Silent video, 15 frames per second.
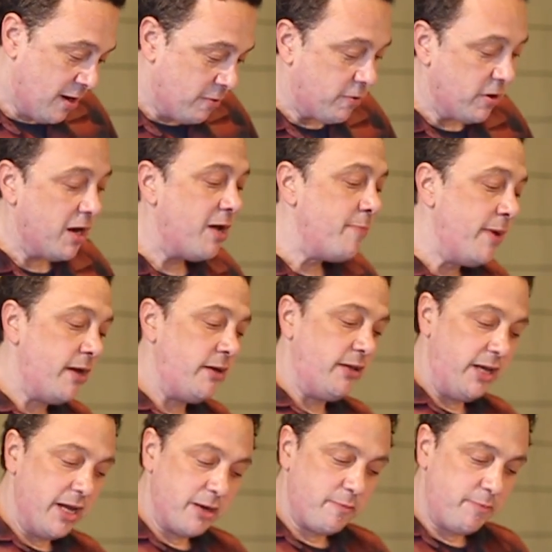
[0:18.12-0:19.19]
where I
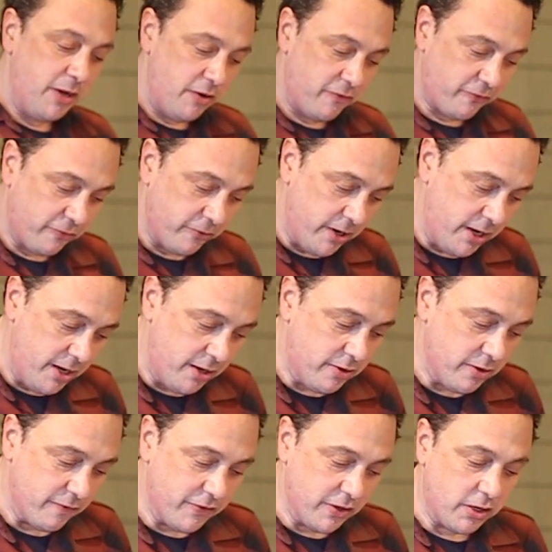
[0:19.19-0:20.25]
might yet be freed
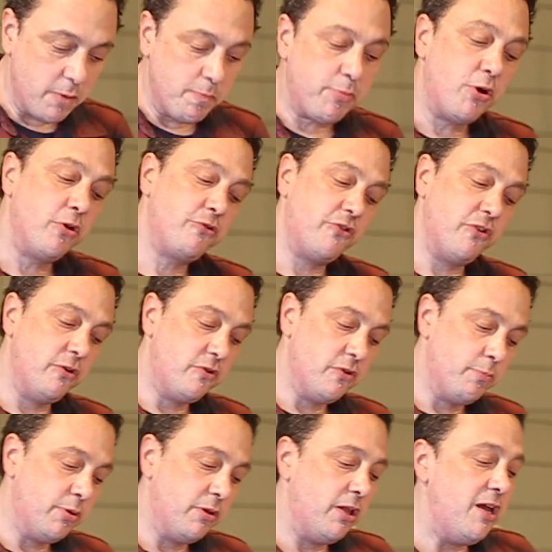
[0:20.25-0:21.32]
of the compulsion
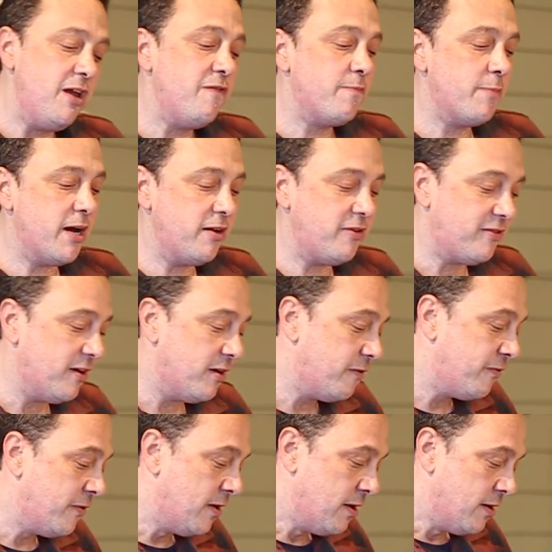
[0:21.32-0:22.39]
to believe
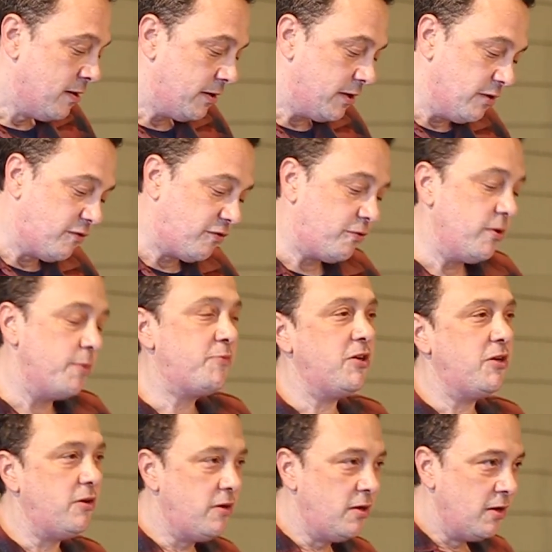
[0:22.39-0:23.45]
myself
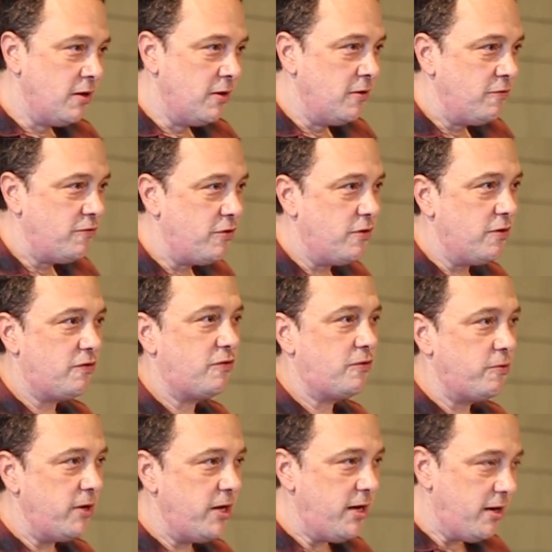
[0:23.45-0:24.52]
conscripted to the
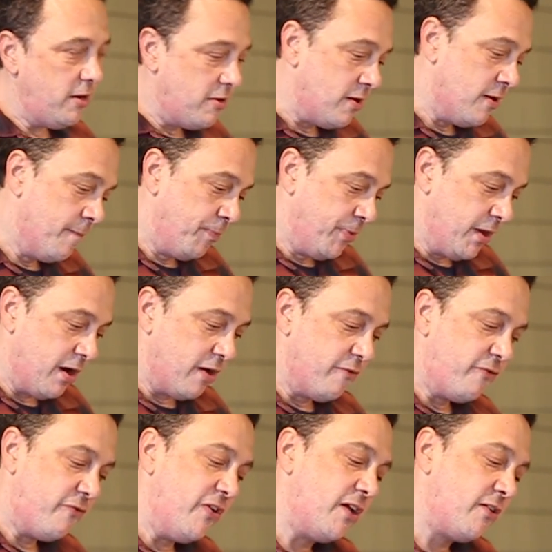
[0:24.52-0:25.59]
screed
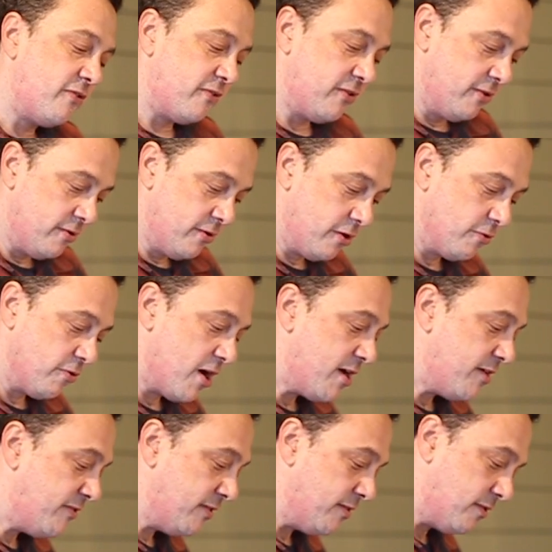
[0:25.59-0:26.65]
of fixed
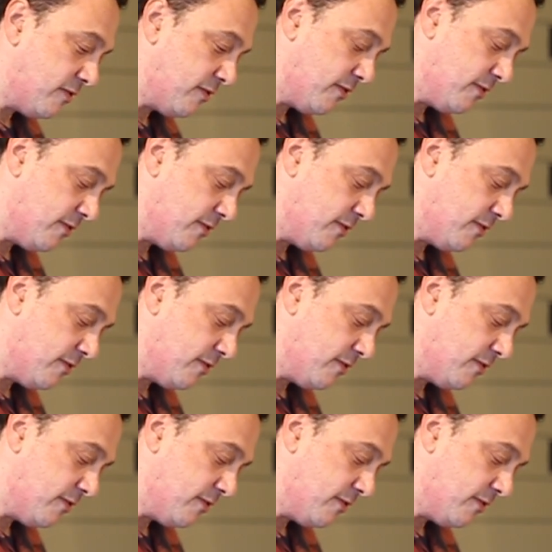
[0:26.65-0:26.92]
horizons.